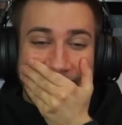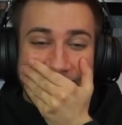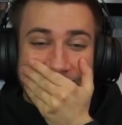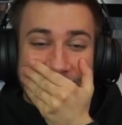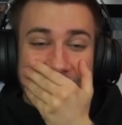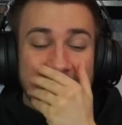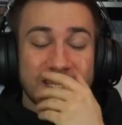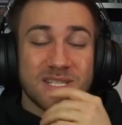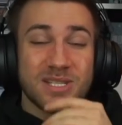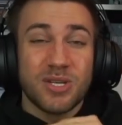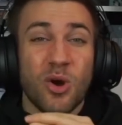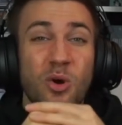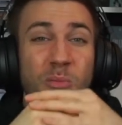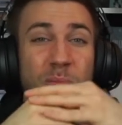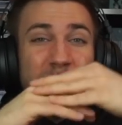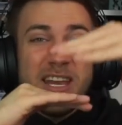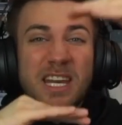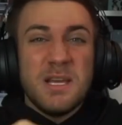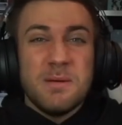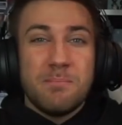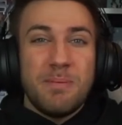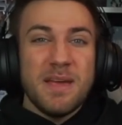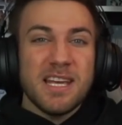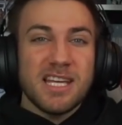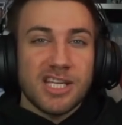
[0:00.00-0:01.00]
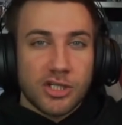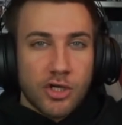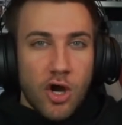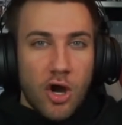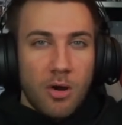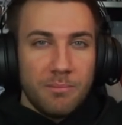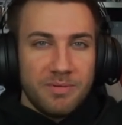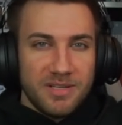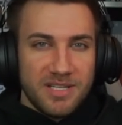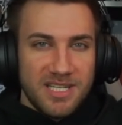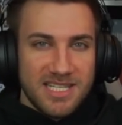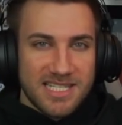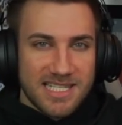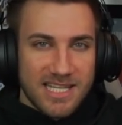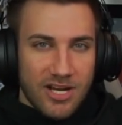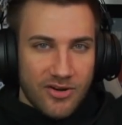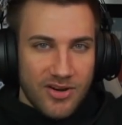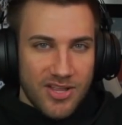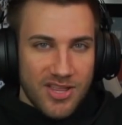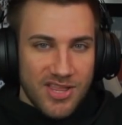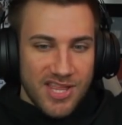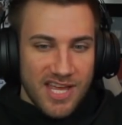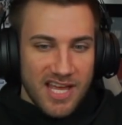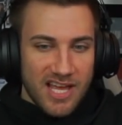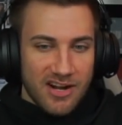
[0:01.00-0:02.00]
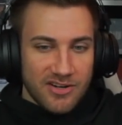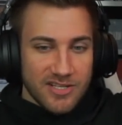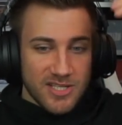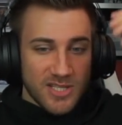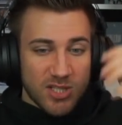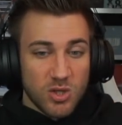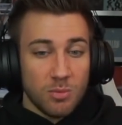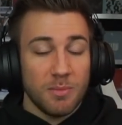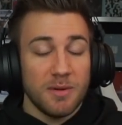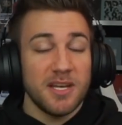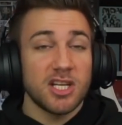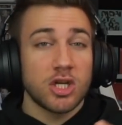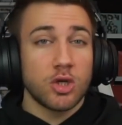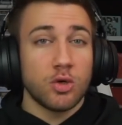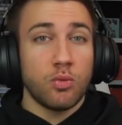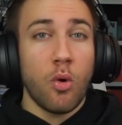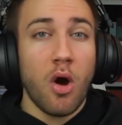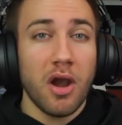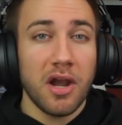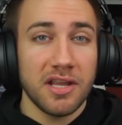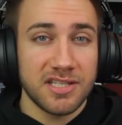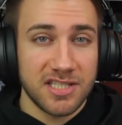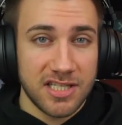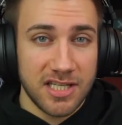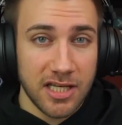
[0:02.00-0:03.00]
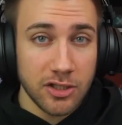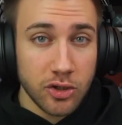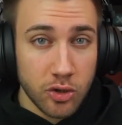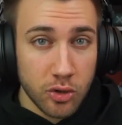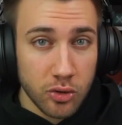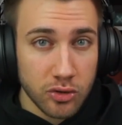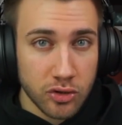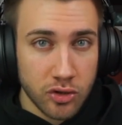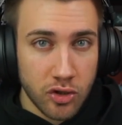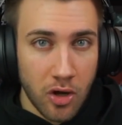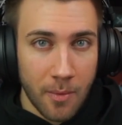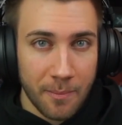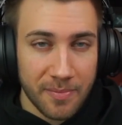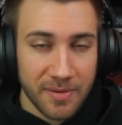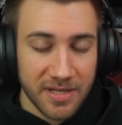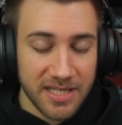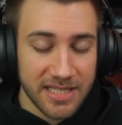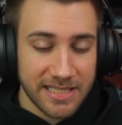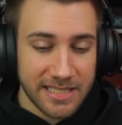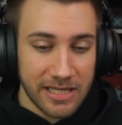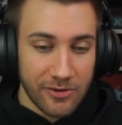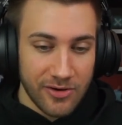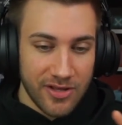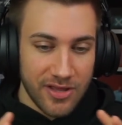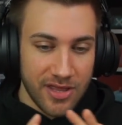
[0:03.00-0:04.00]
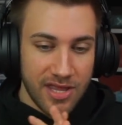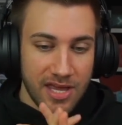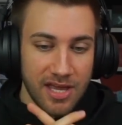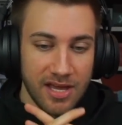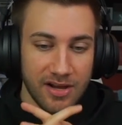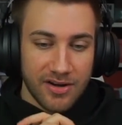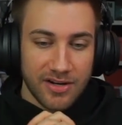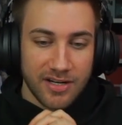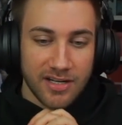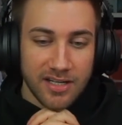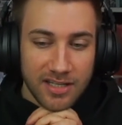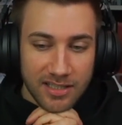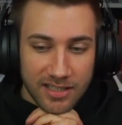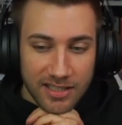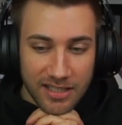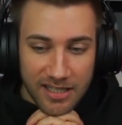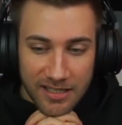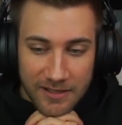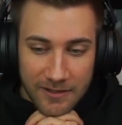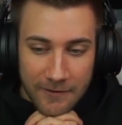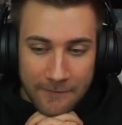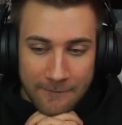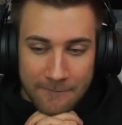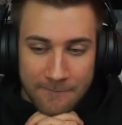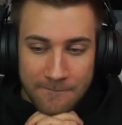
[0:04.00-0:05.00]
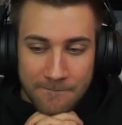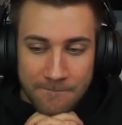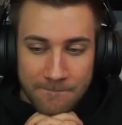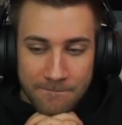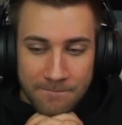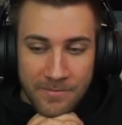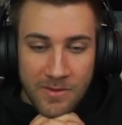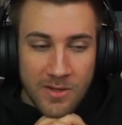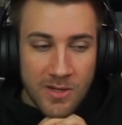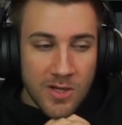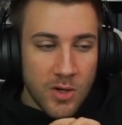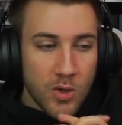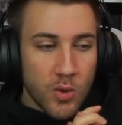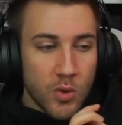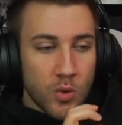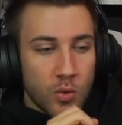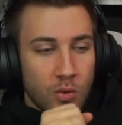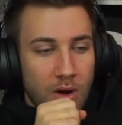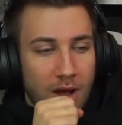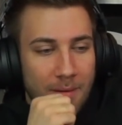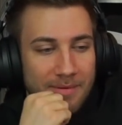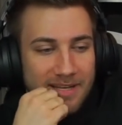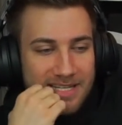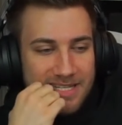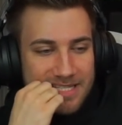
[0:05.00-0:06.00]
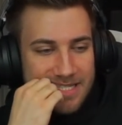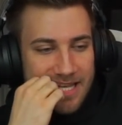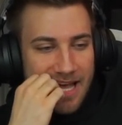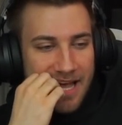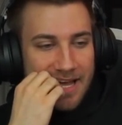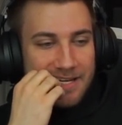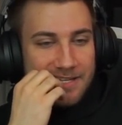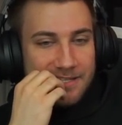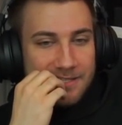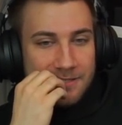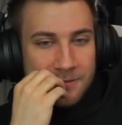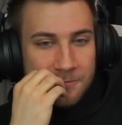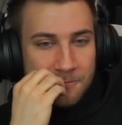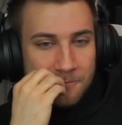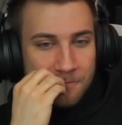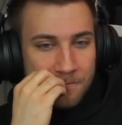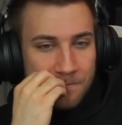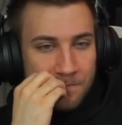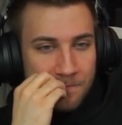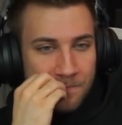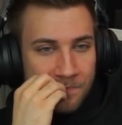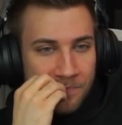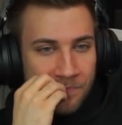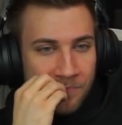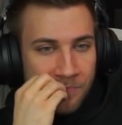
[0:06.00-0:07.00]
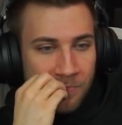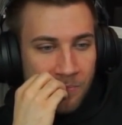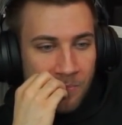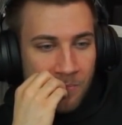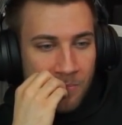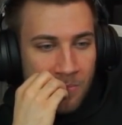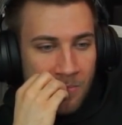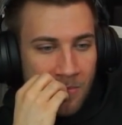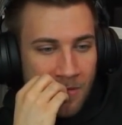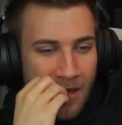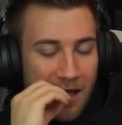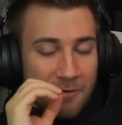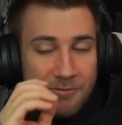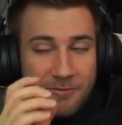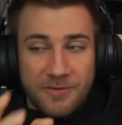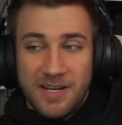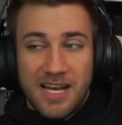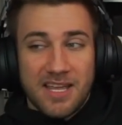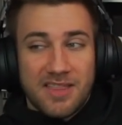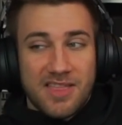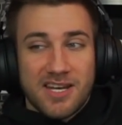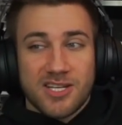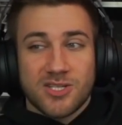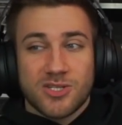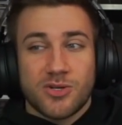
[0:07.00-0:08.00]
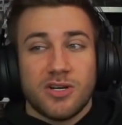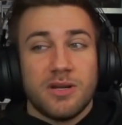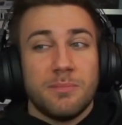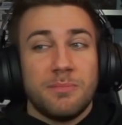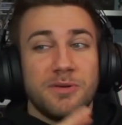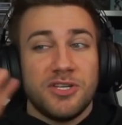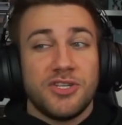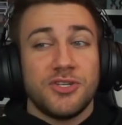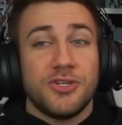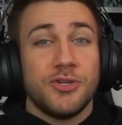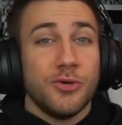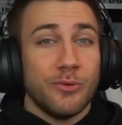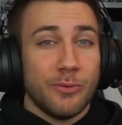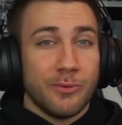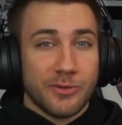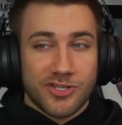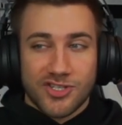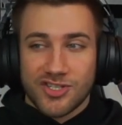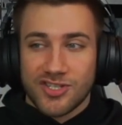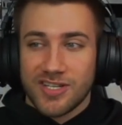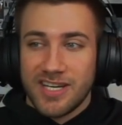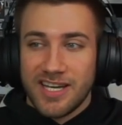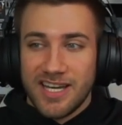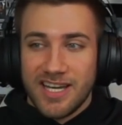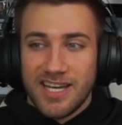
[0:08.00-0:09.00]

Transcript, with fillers: So many big companies are in there. So many quality and good companies are in there. Oh, I'm excited. I feel like that is going to be huge.